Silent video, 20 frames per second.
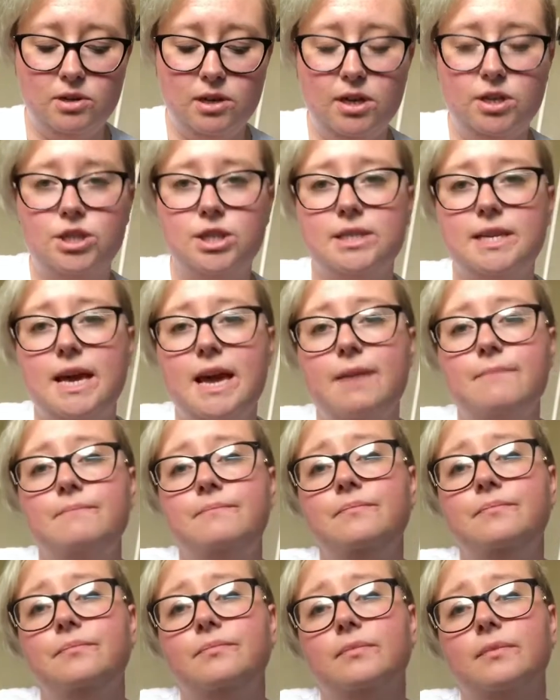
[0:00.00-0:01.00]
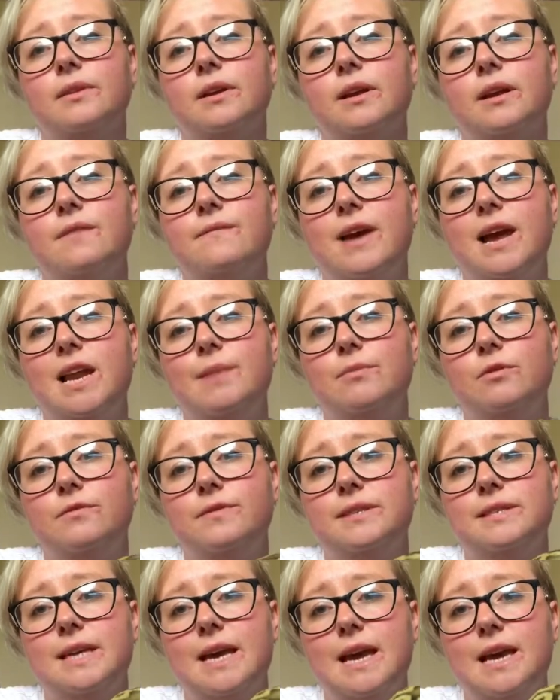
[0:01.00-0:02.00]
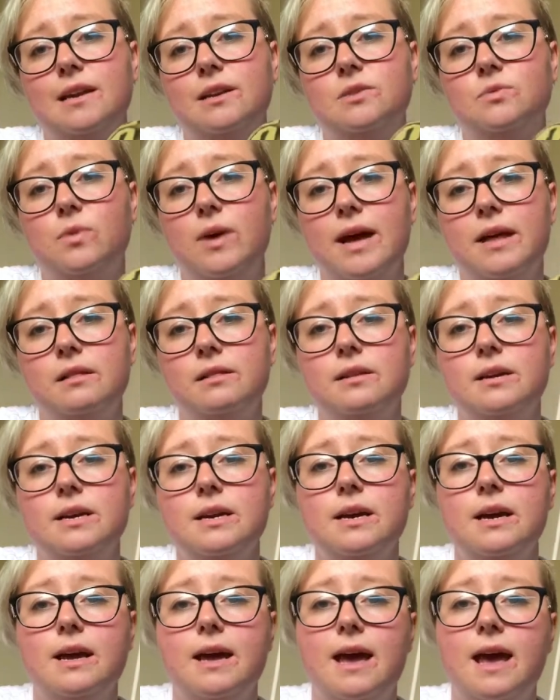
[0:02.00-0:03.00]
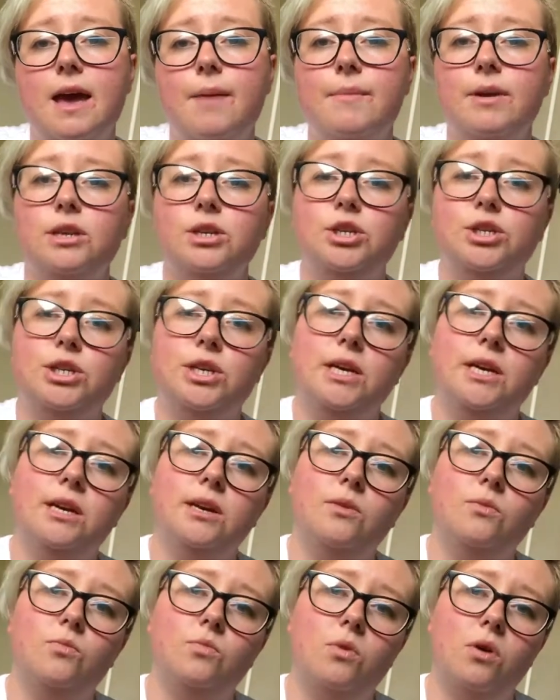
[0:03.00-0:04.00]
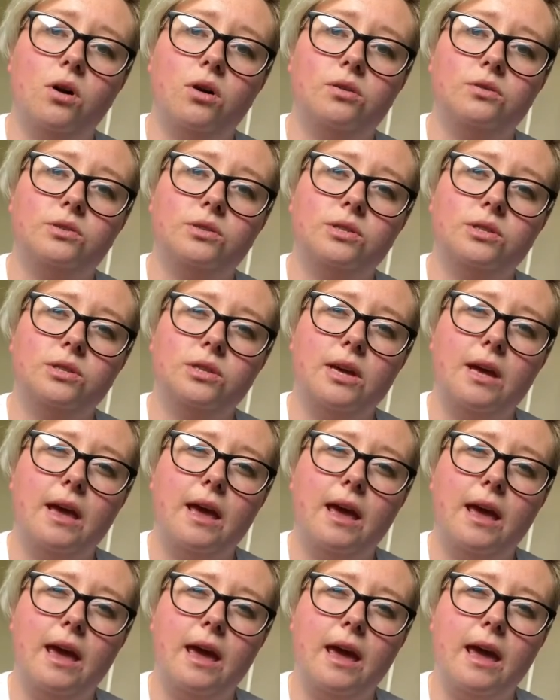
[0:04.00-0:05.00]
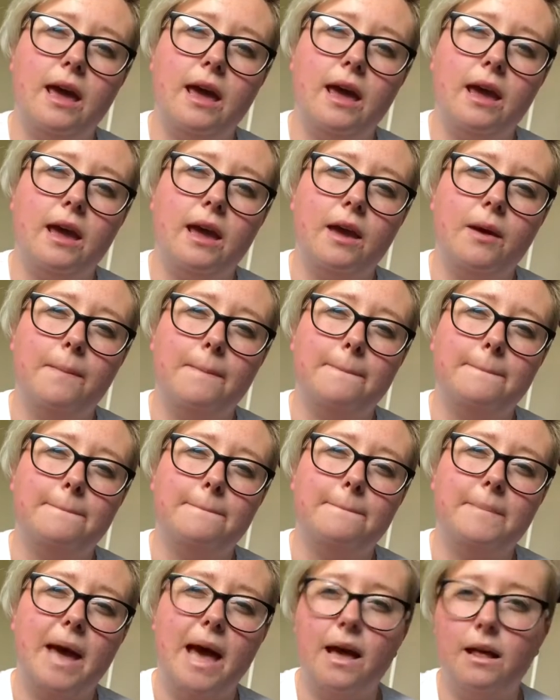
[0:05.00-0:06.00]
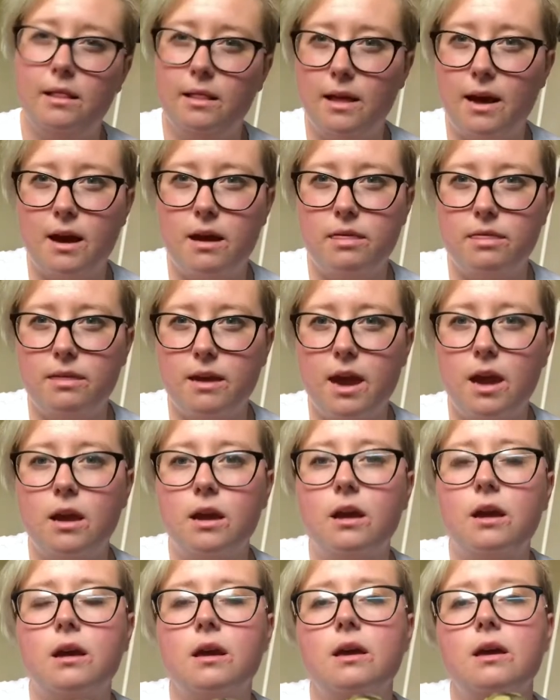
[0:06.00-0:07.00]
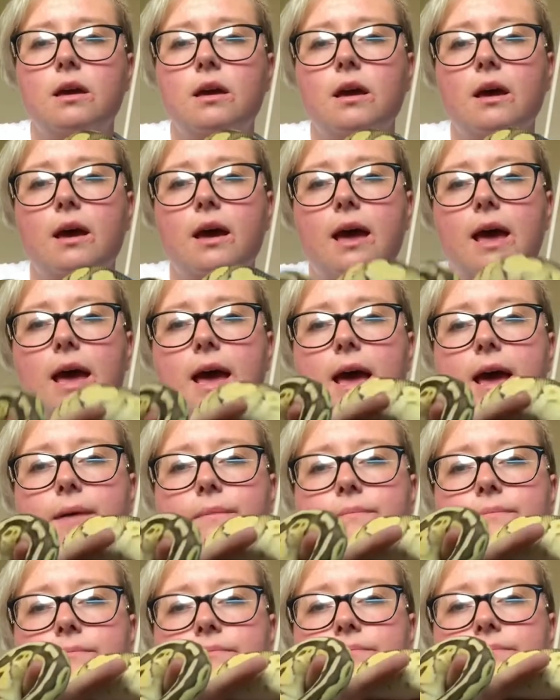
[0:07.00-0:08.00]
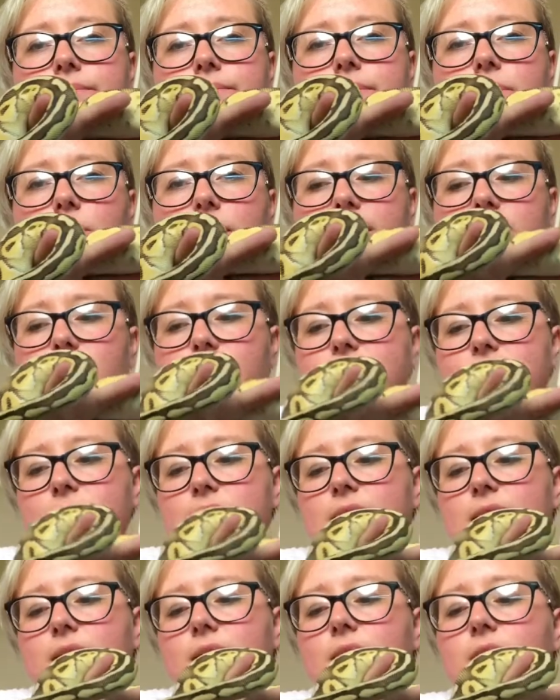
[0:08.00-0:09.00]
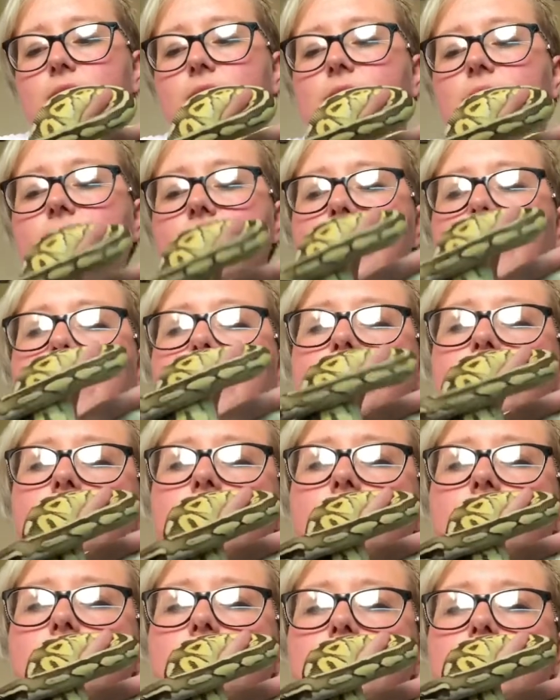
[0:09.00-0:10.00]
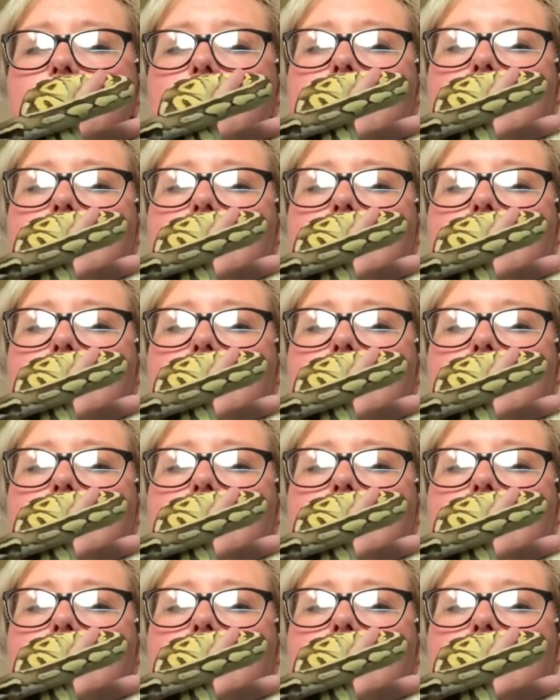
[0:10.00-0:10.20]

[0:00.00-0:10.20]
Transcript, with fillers: clutch as him available for sale as well um, and she was a bell I think, blue-eyed um, leucistic and